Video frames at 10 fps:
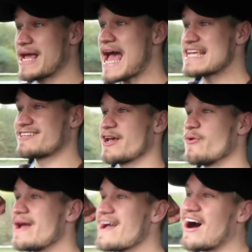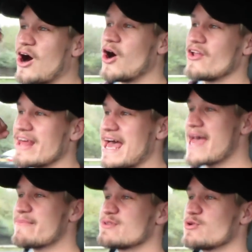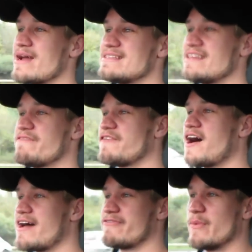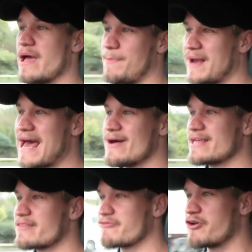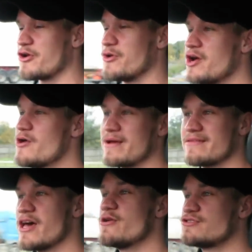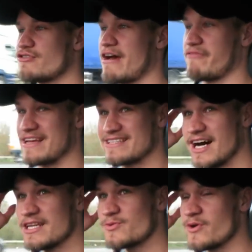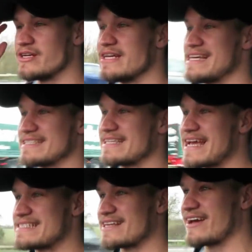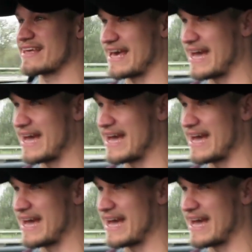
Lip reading: Okay, so we are on the M25, and we are ploughing through with no traffic. Touch wood, it stays like